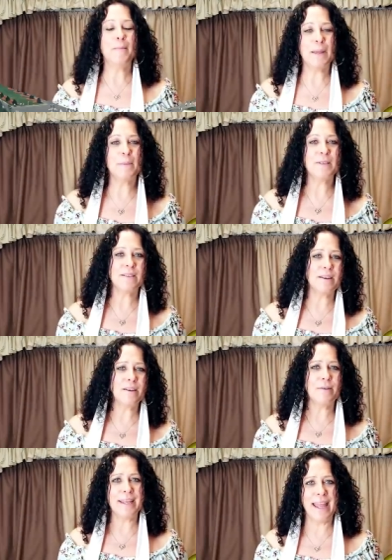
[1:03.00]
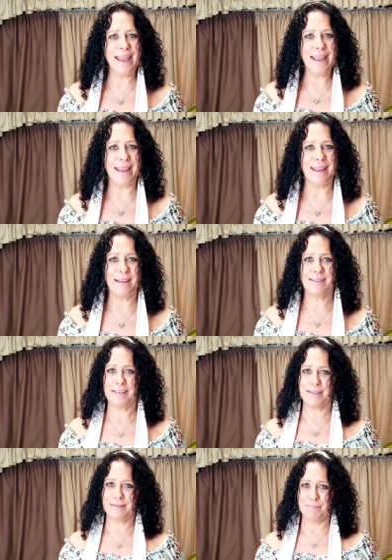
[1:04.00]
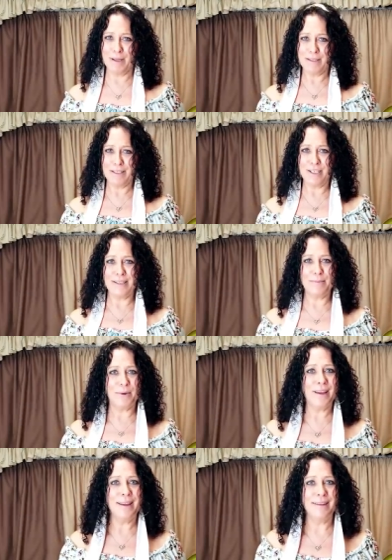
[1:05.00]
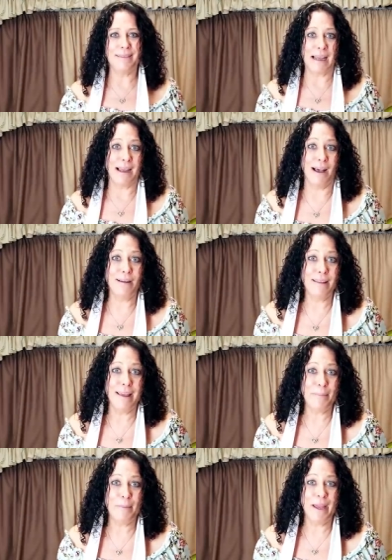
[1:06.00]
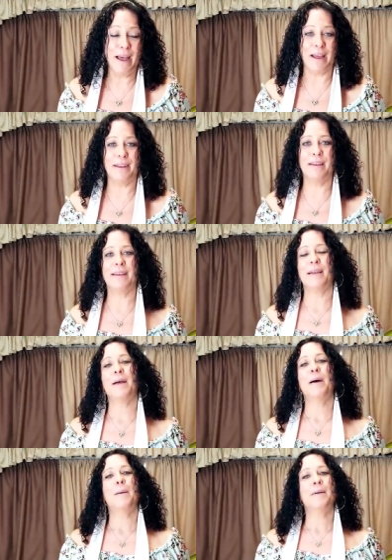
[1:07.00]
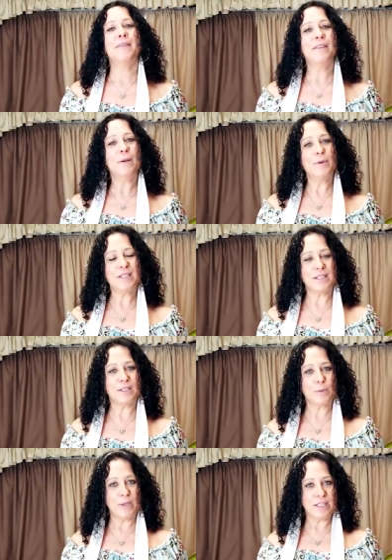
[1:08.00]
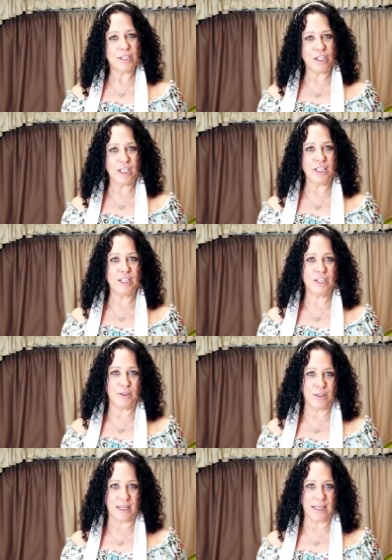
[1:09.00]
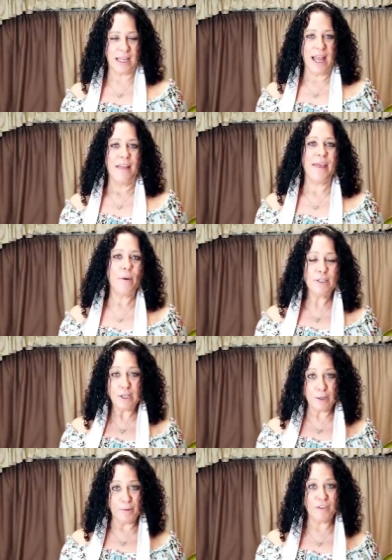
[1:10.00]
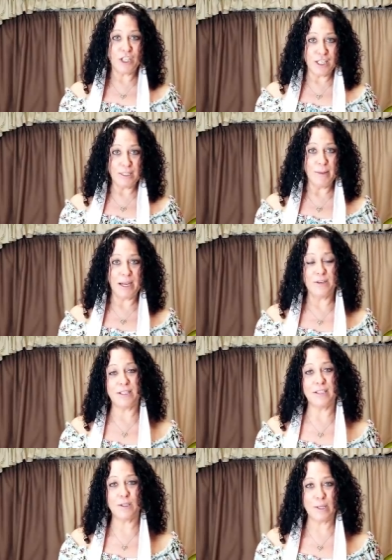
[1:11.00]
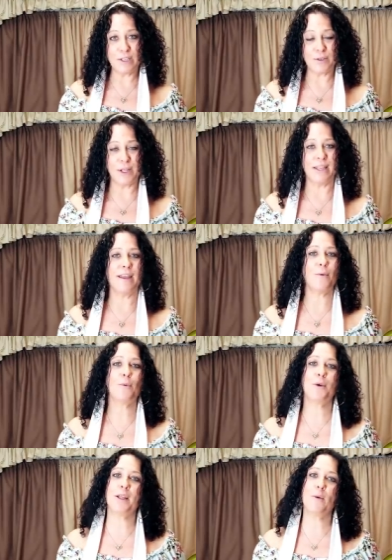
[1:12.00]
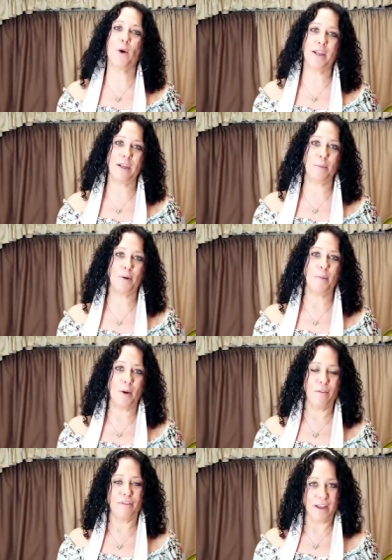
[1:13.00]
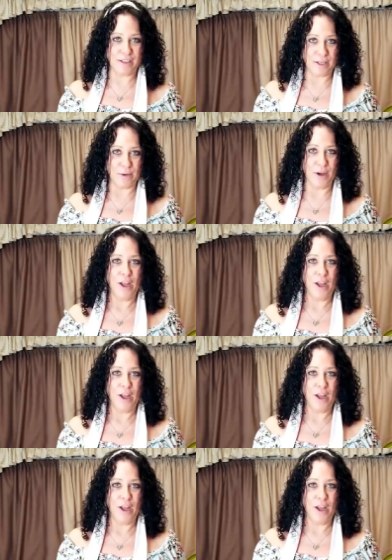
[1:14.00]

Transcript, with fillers: but people started going, hey, melted cheese and bread? How can that be bad? But then there was the Swiss Cheese Union. That was a group of cheesemakers in Switzerland that really wanted to promote fondue.